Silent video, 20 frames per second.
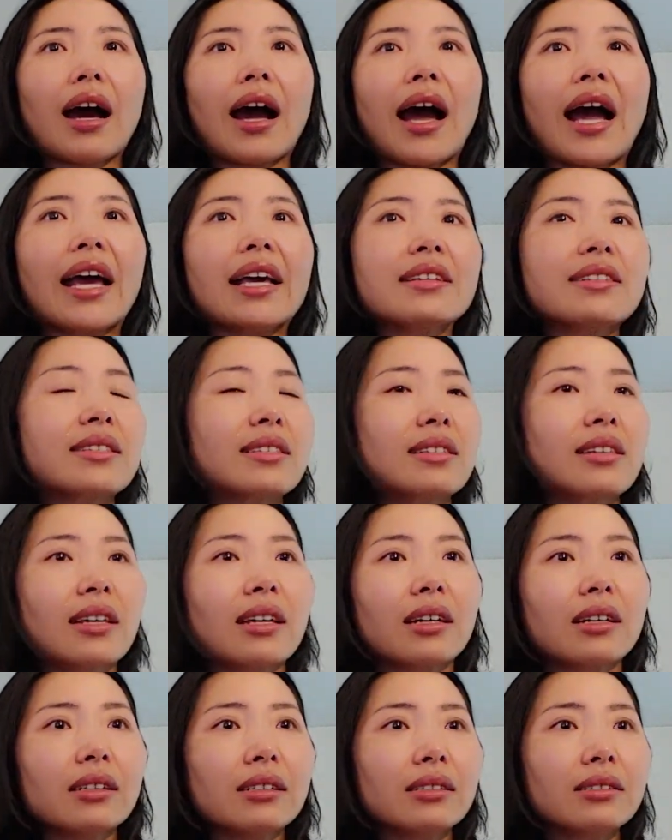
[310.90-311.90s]
I
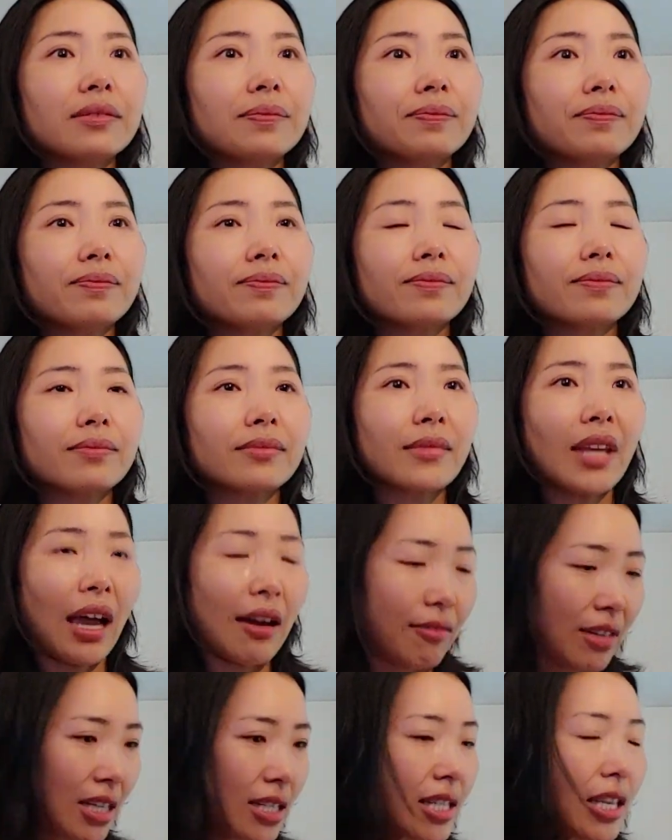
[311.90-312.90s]
still
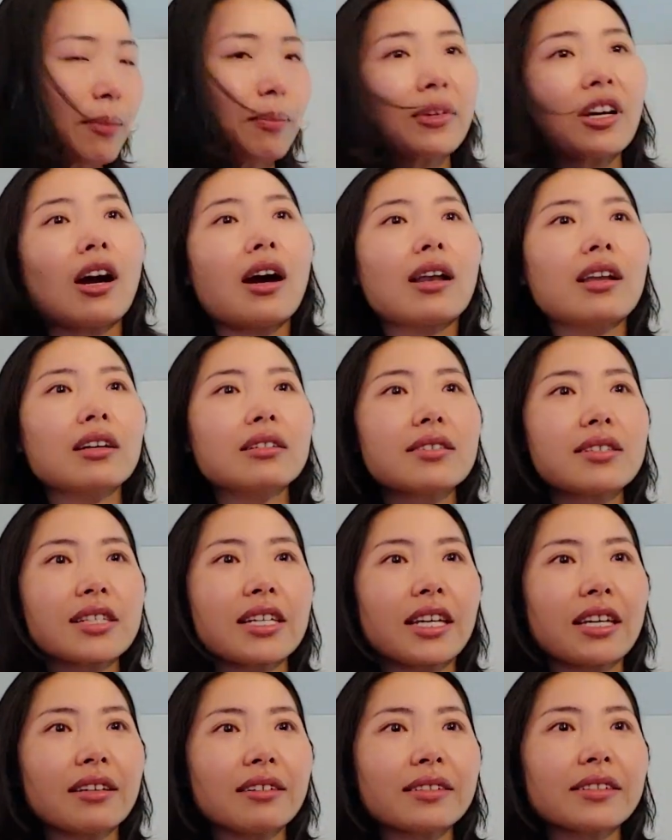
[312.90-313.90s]
have the same color
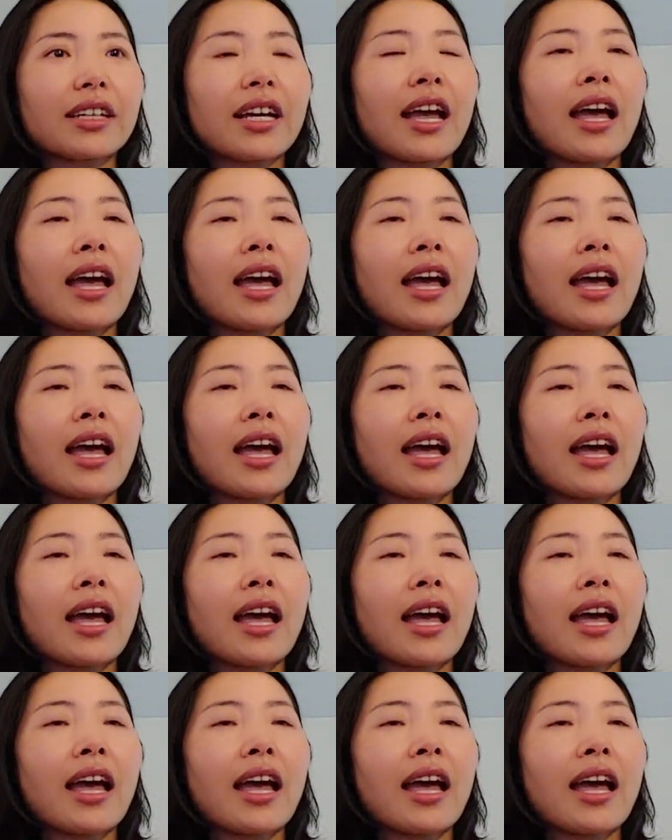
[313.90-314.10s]
skin.